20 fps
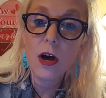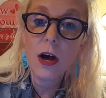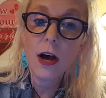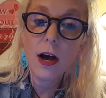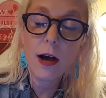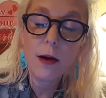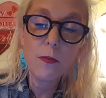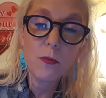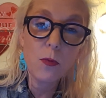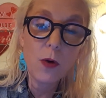
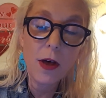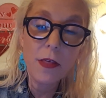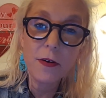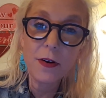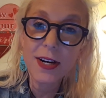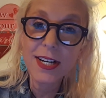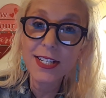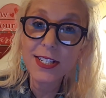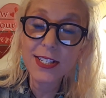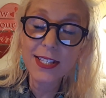um, whether
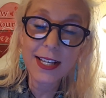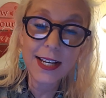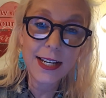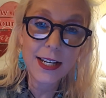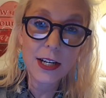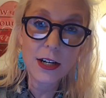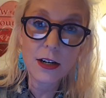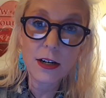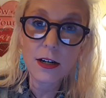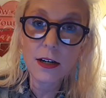it's that
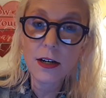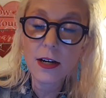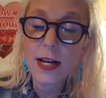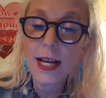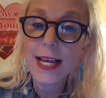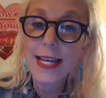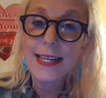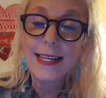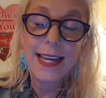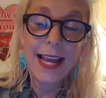your
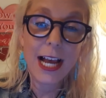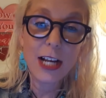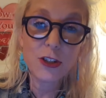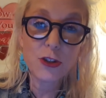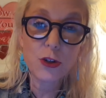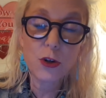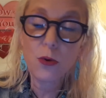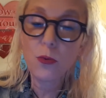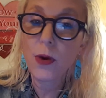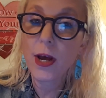
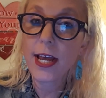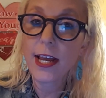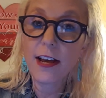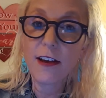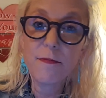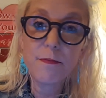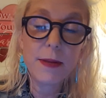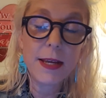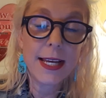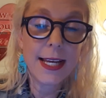natural way
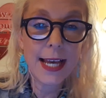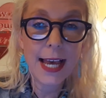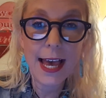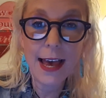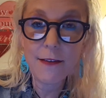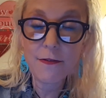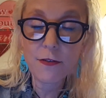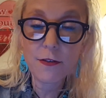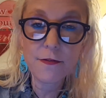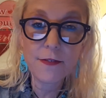of being
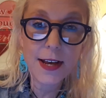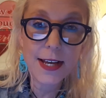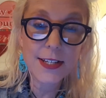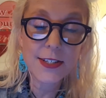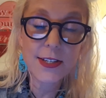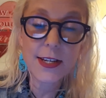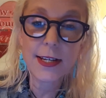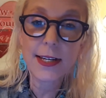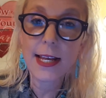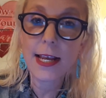
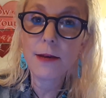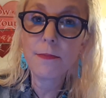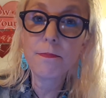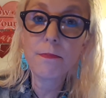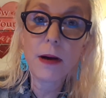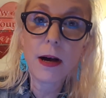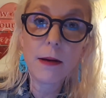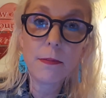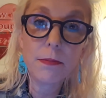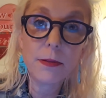effervescent and
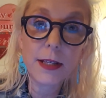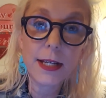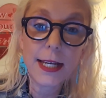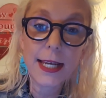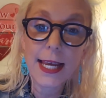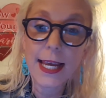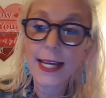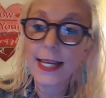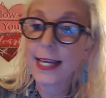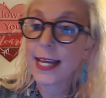
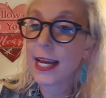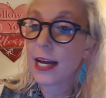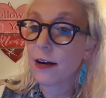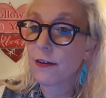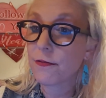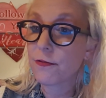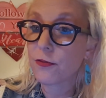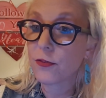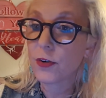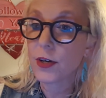bubbly and
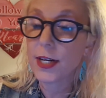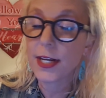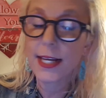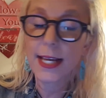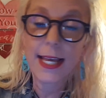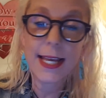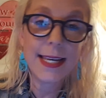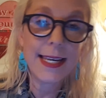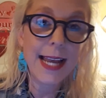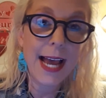carefree
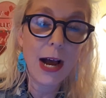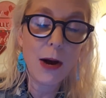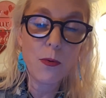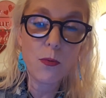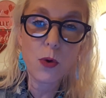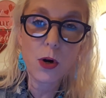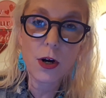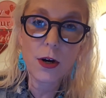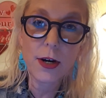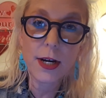and not
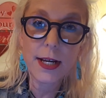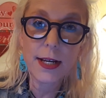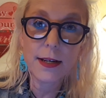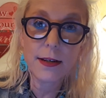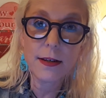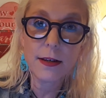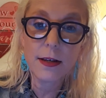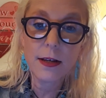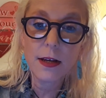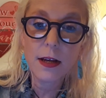
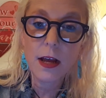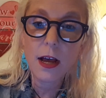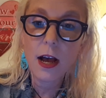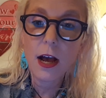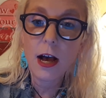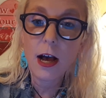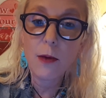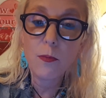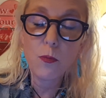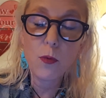worried,
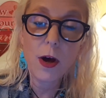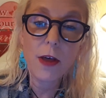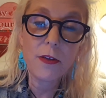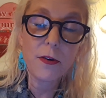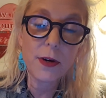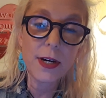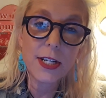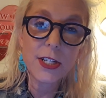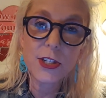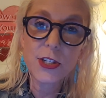um,
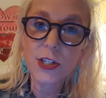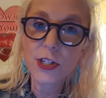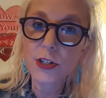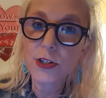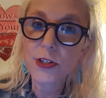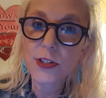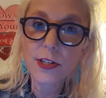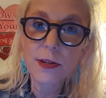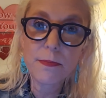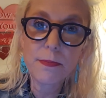whether it's your
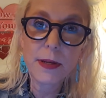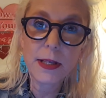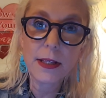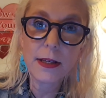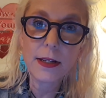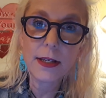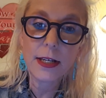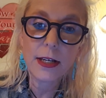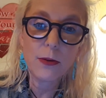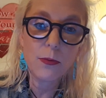
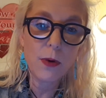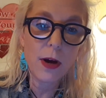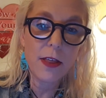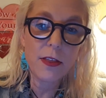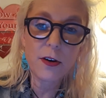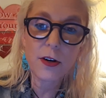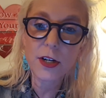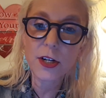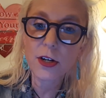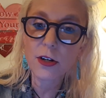stability,
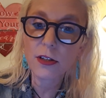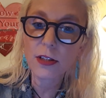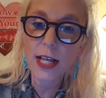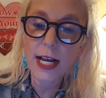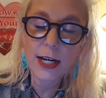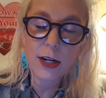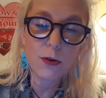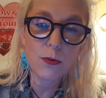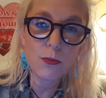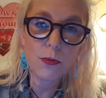whether you're
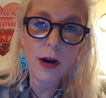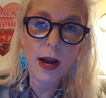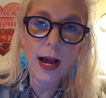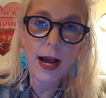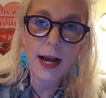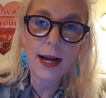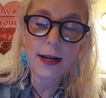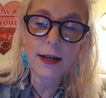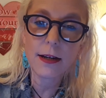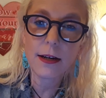like a
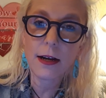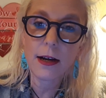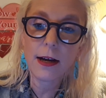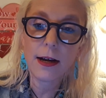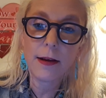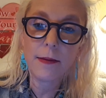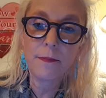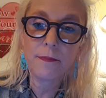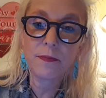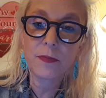rock,
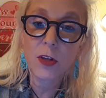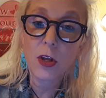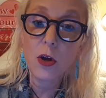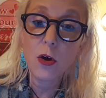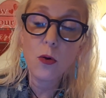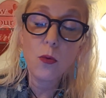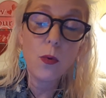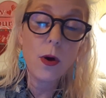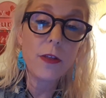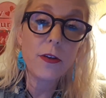um,
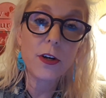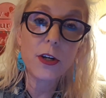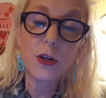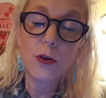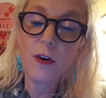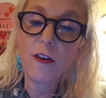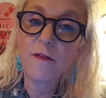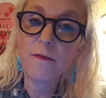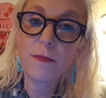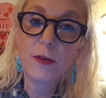whether
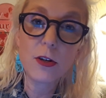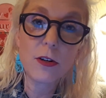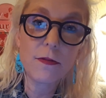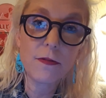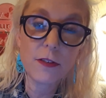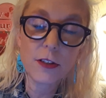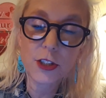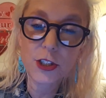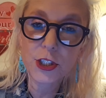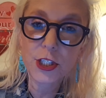you have
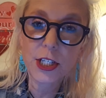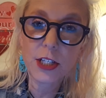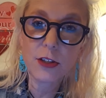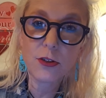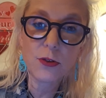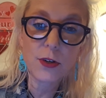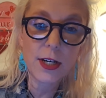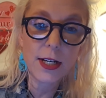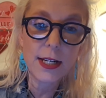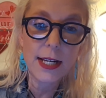beautiful
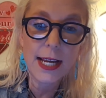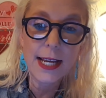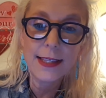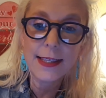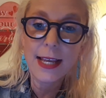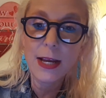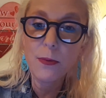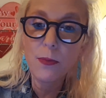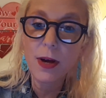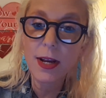children and
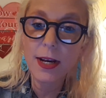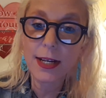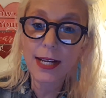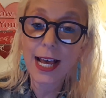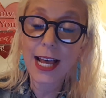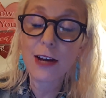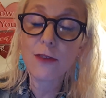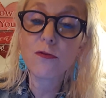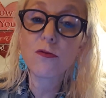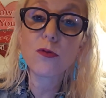they want to
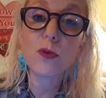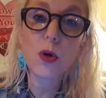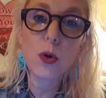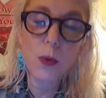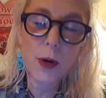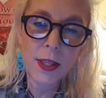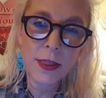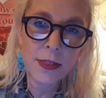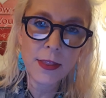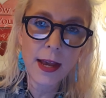kind of
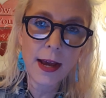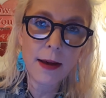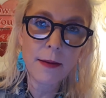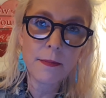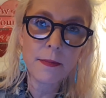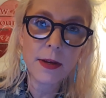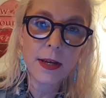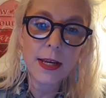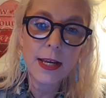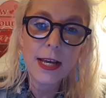ruin
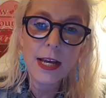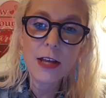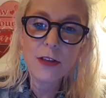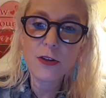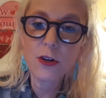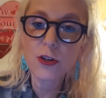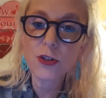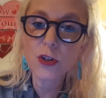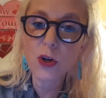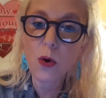them.
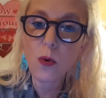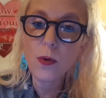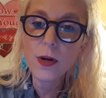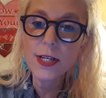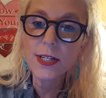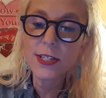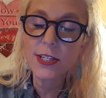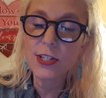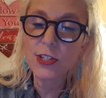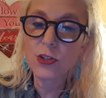There's
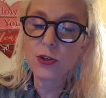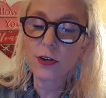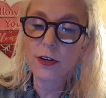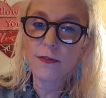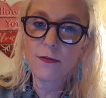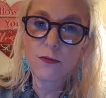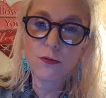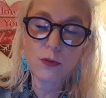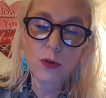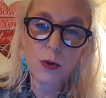always this sort
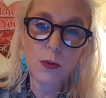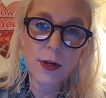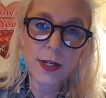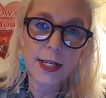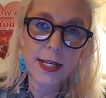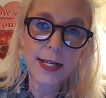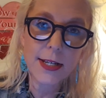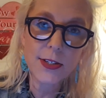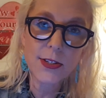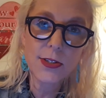of
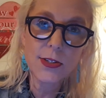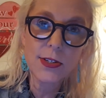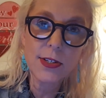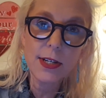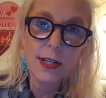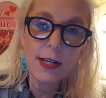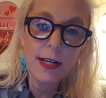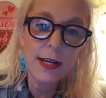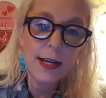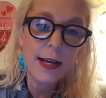ruinous
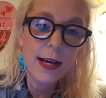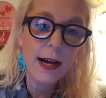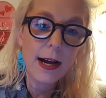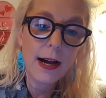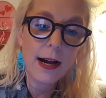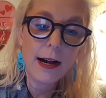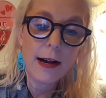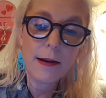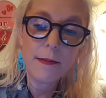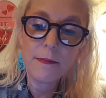
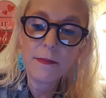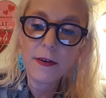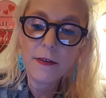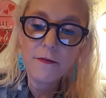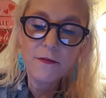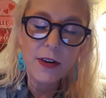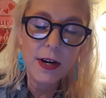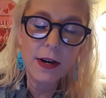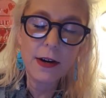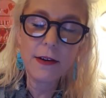um,
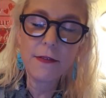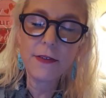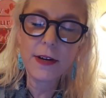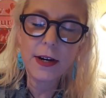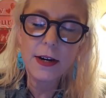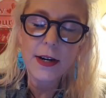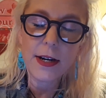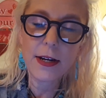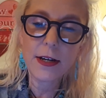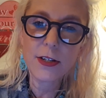very,
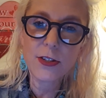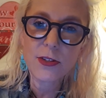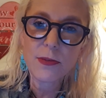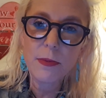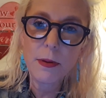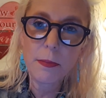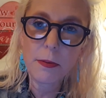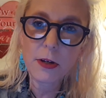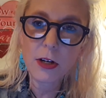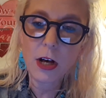very, some
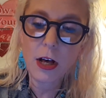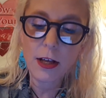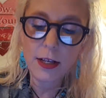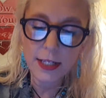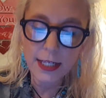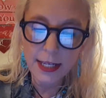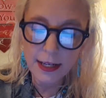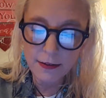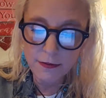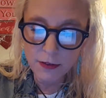people call it
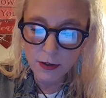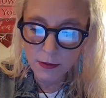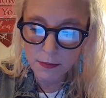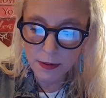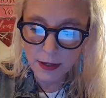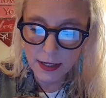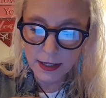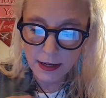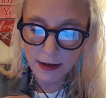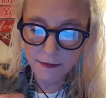evil,
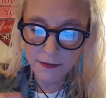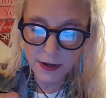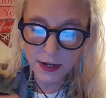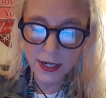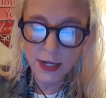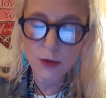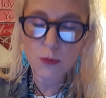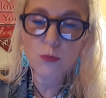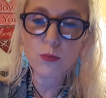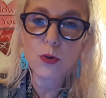but a
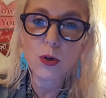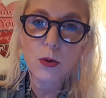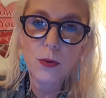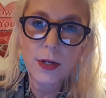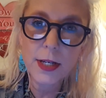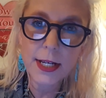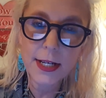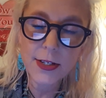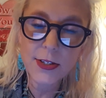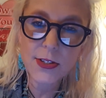very
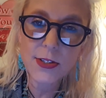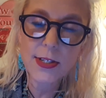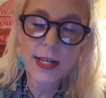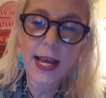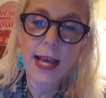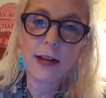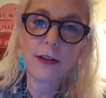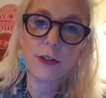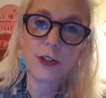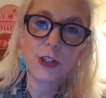ruinous
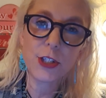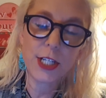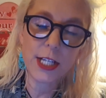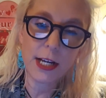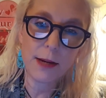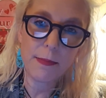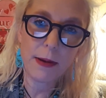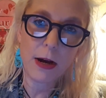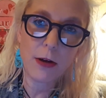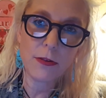energy
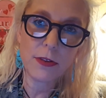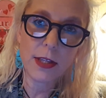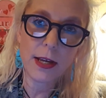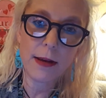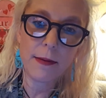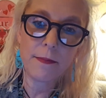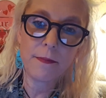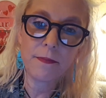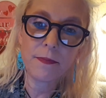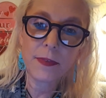about
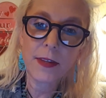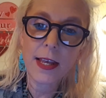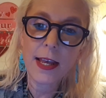them.